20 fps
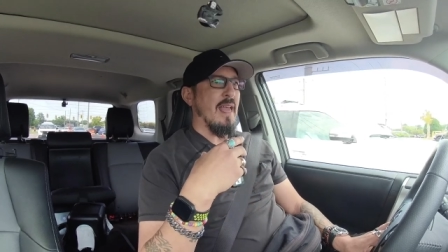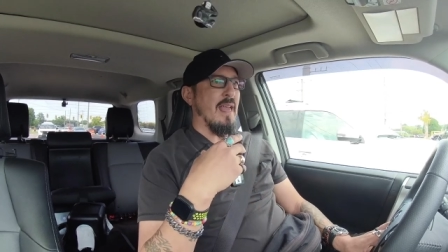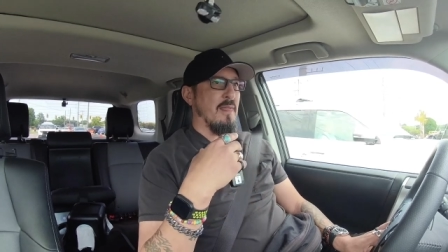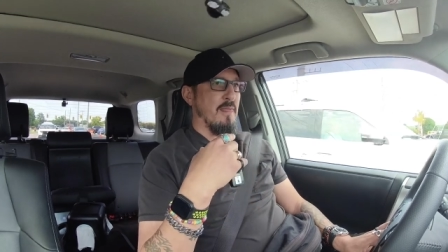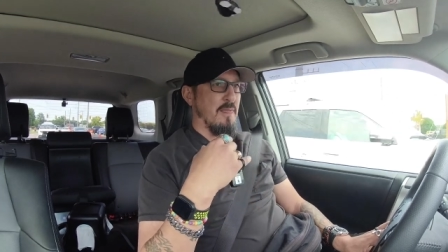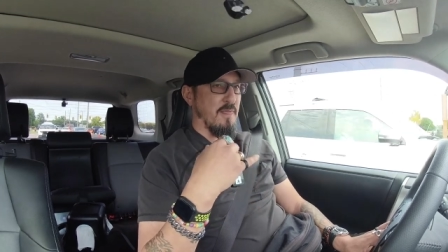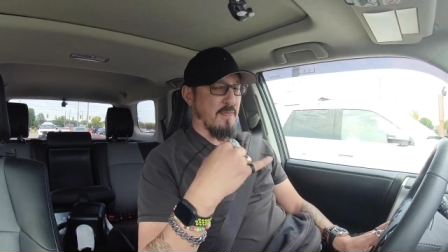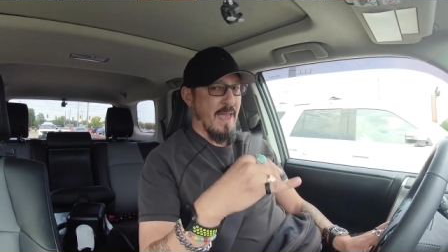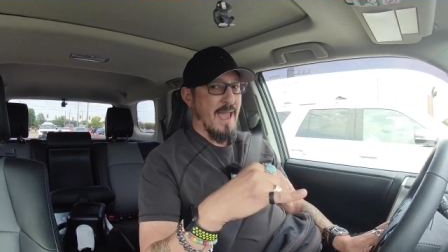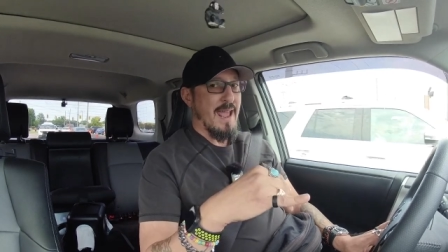
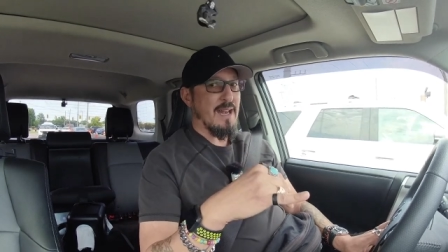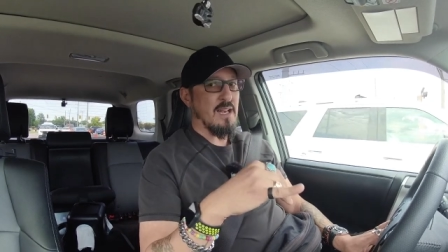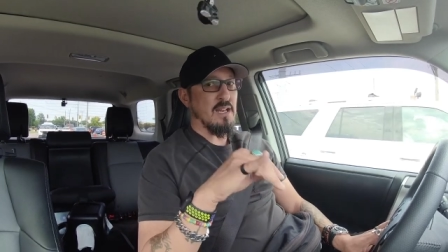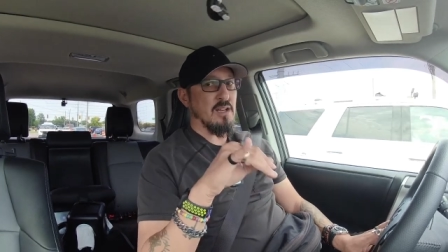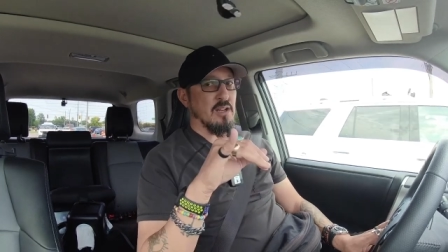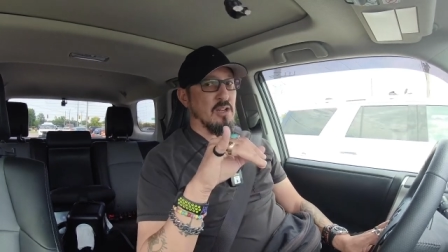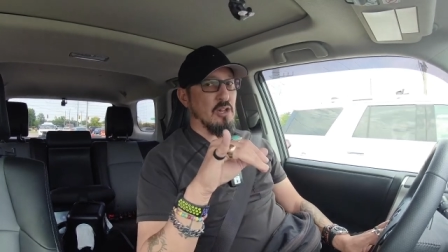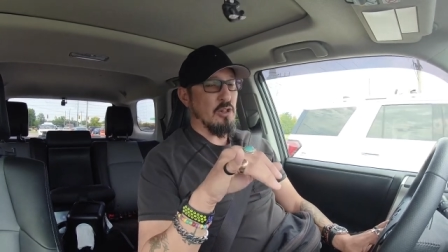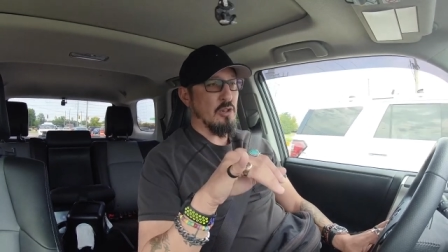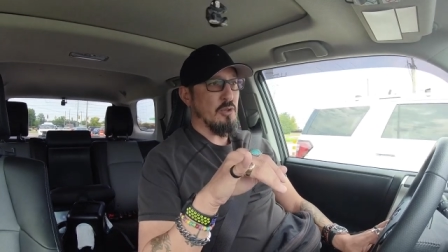And that
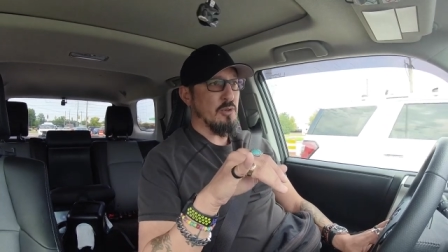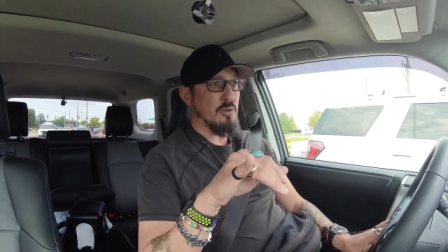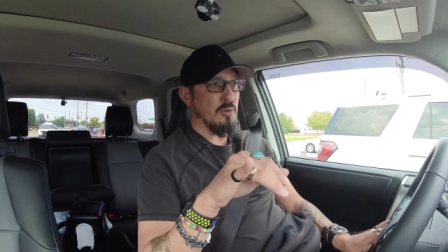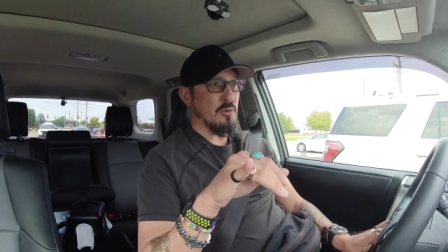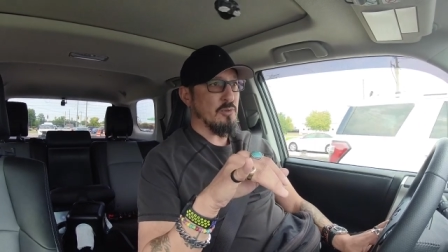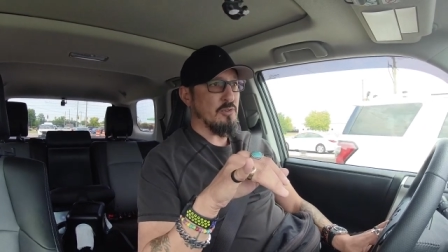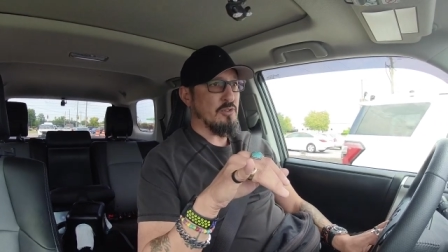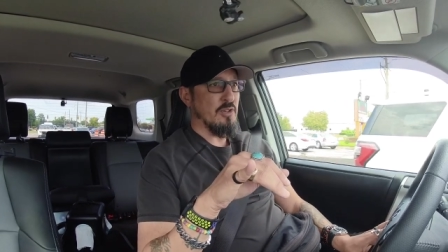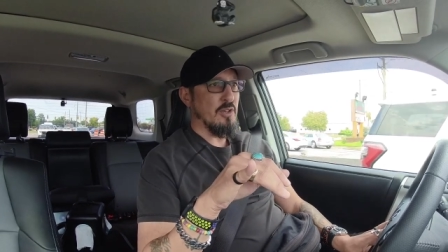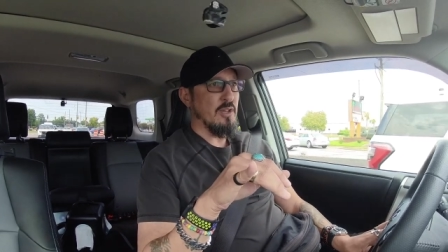
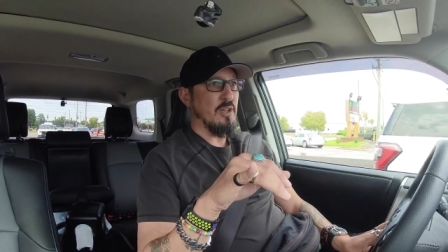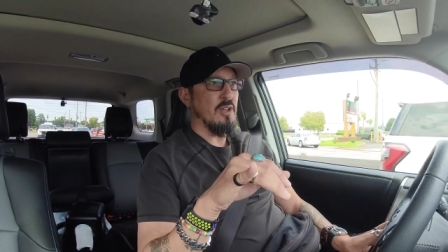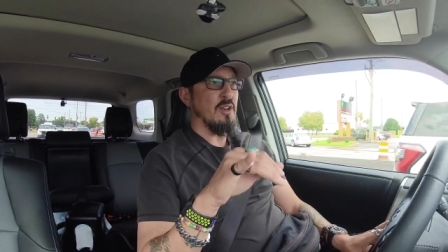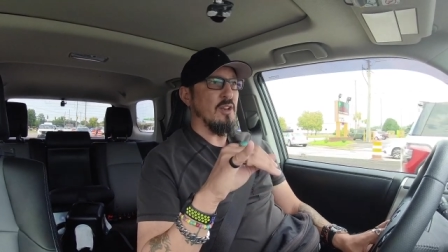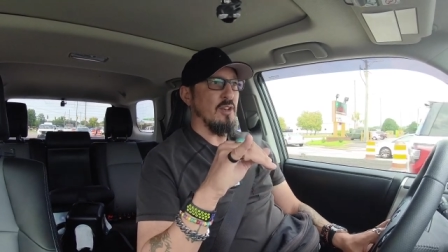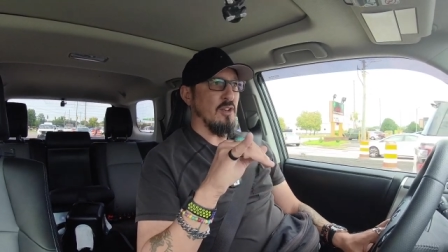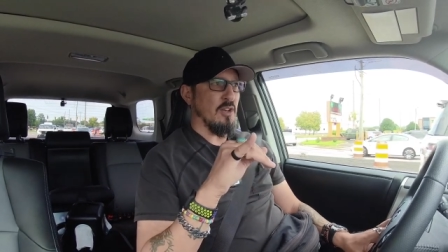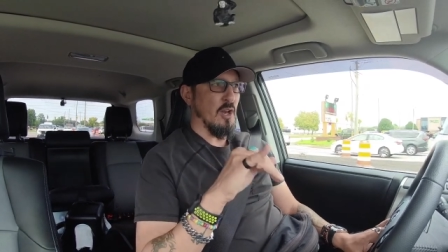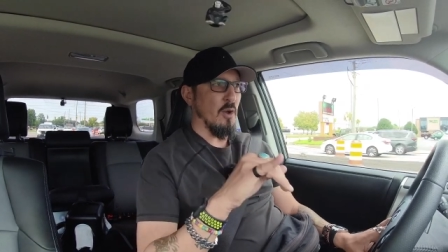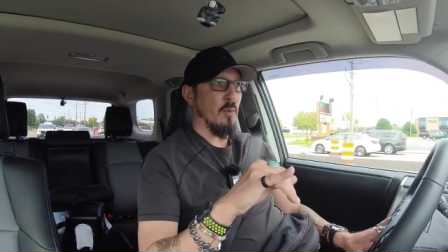includes
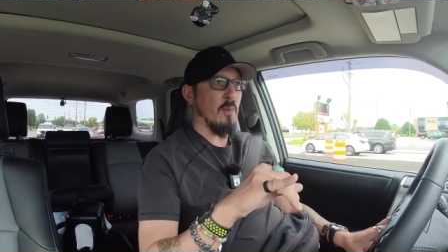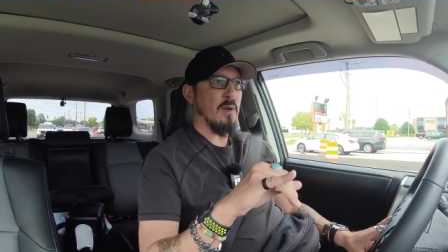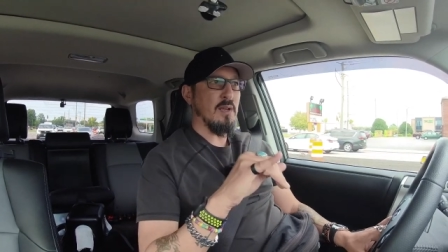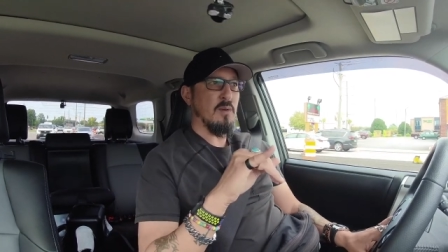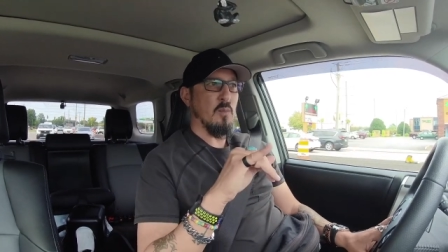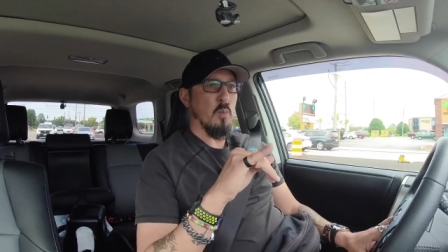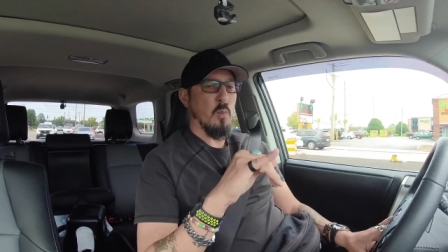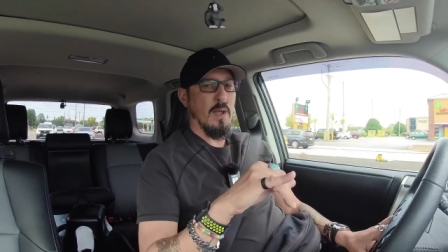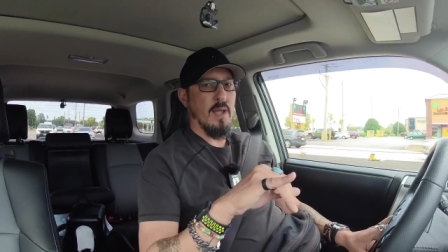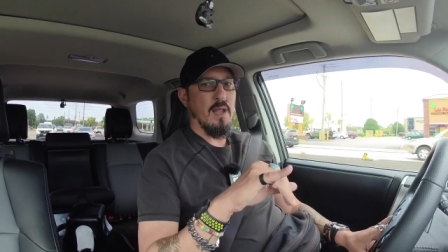
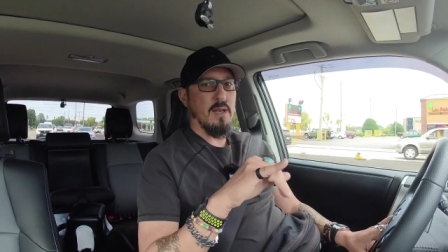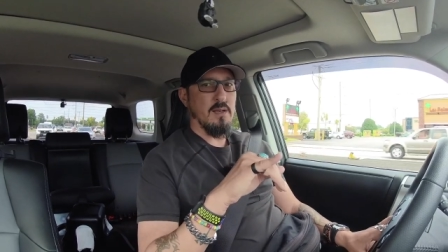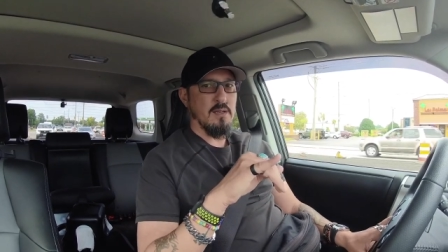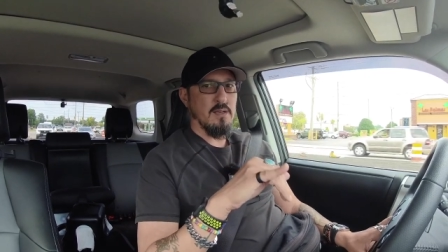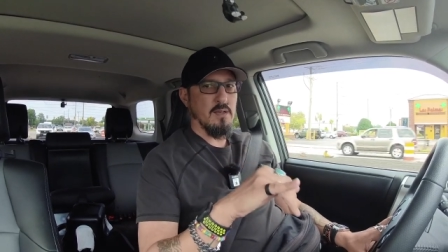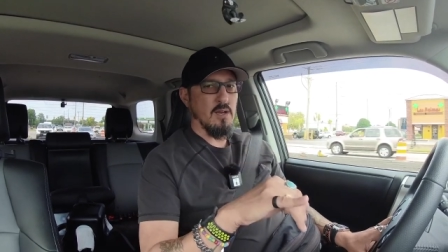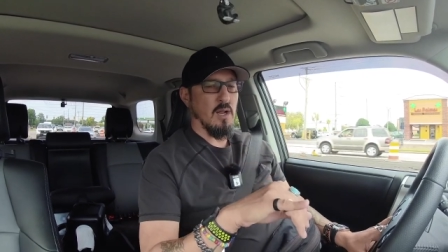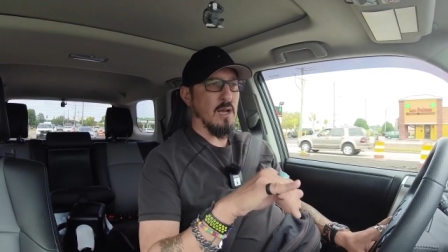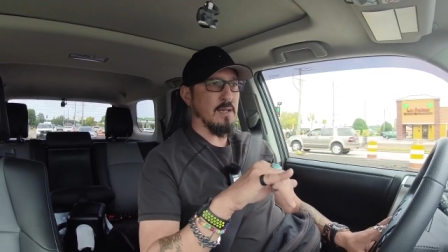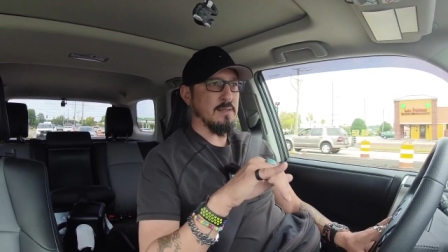knowing
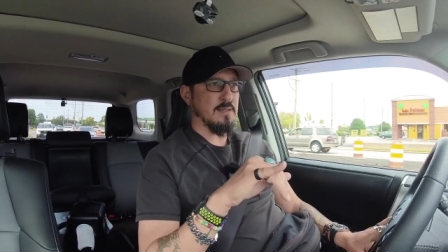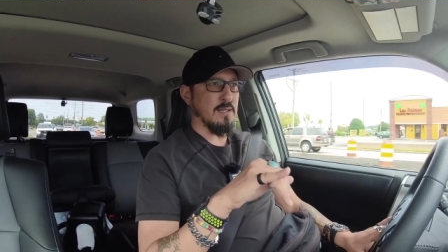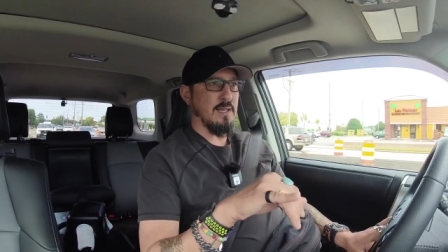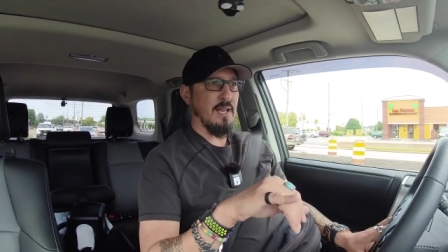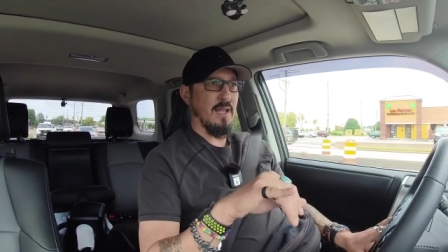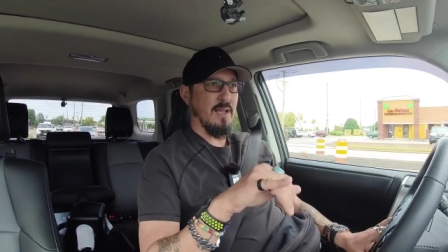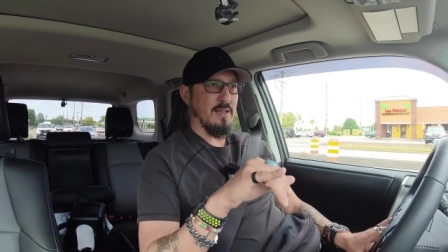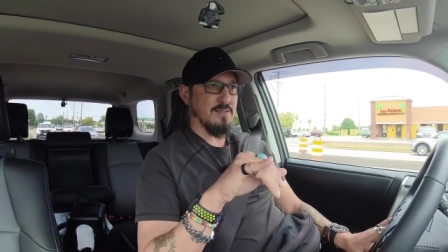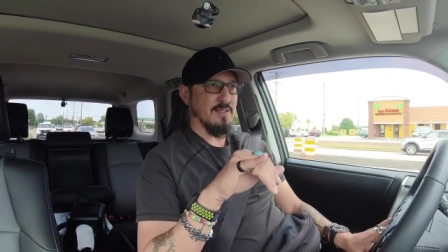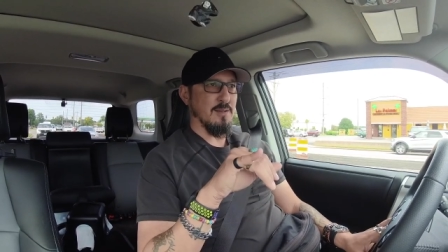when not to
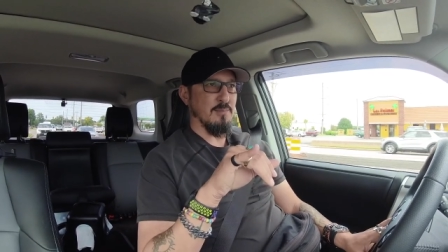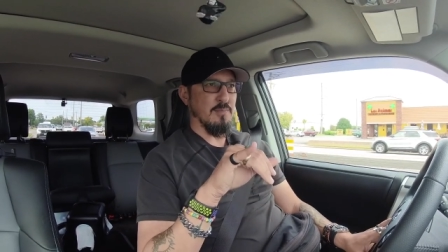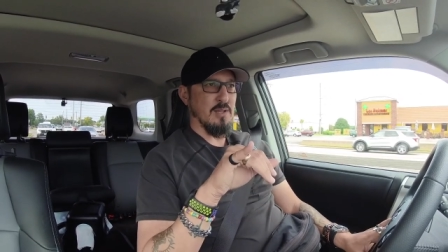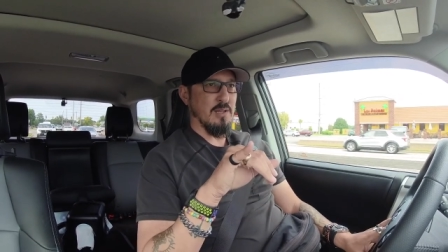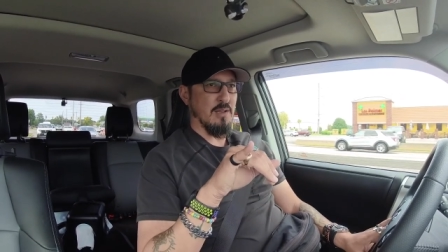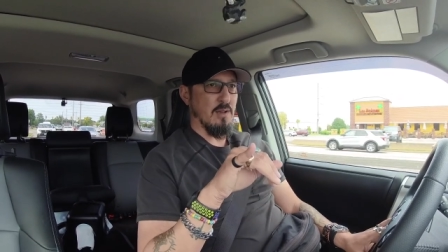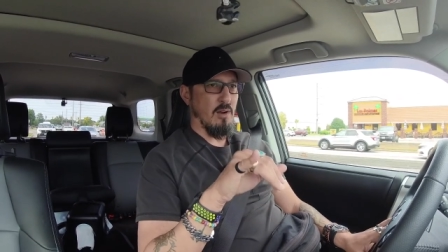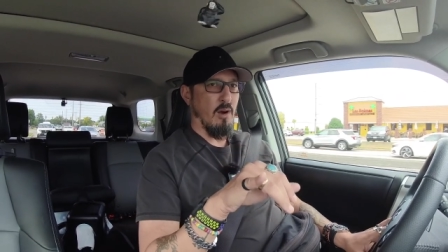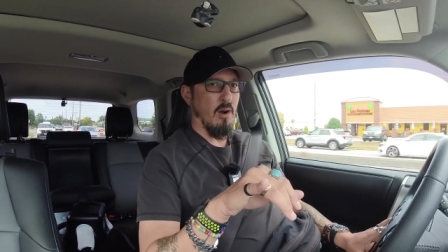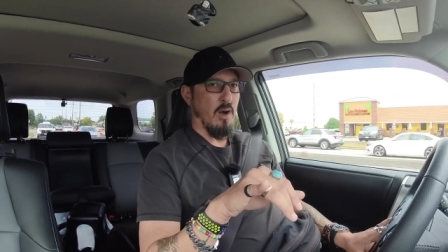take
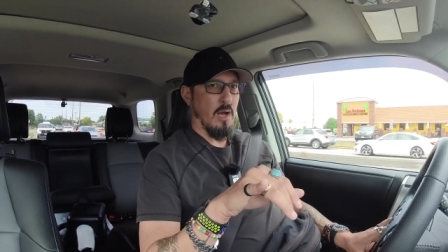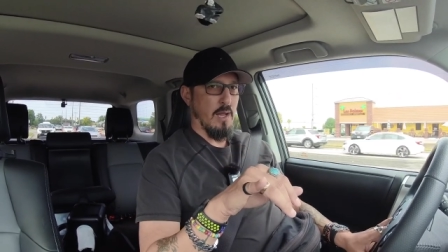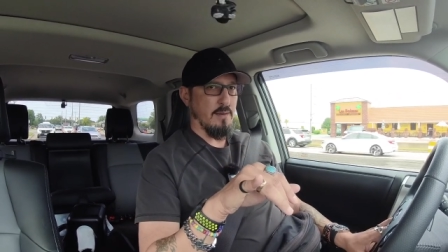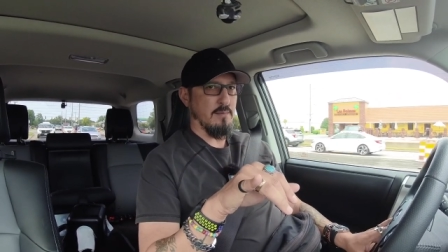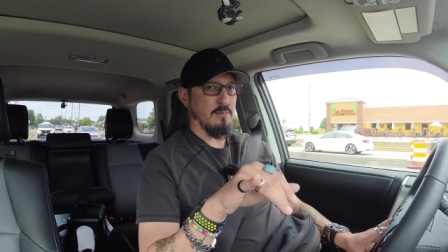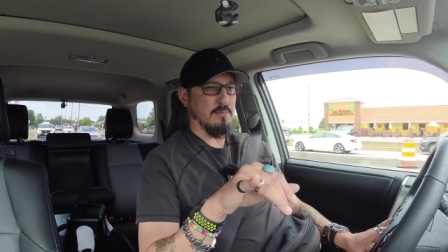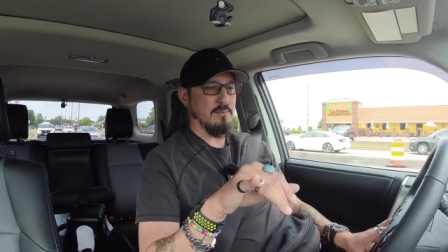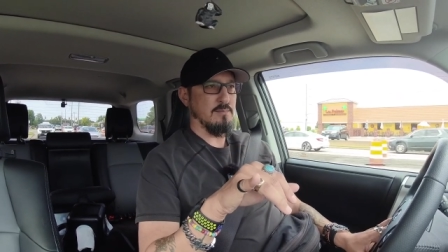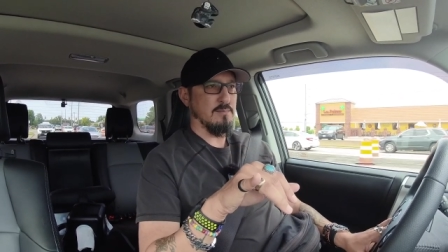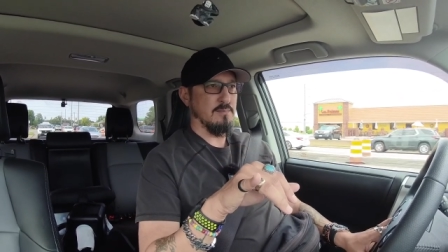something
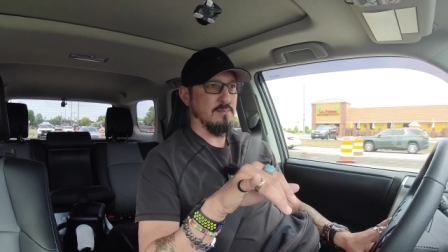on.